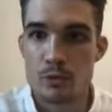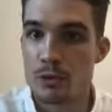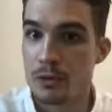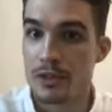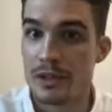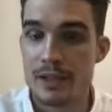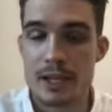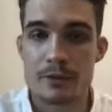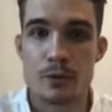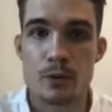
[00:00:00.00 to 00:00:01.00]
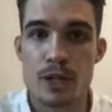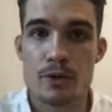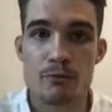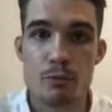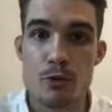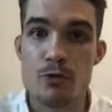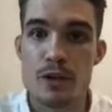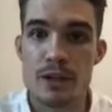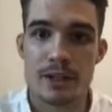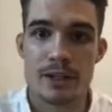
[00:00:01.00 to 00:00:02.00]
which was successful in
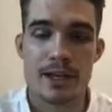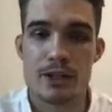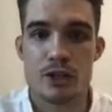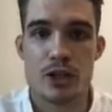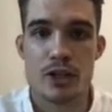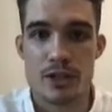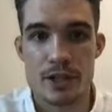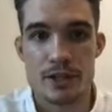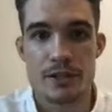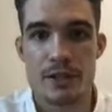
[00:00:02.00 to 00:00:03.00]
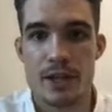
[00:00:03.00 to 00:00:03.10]
removing the Qing dynasty,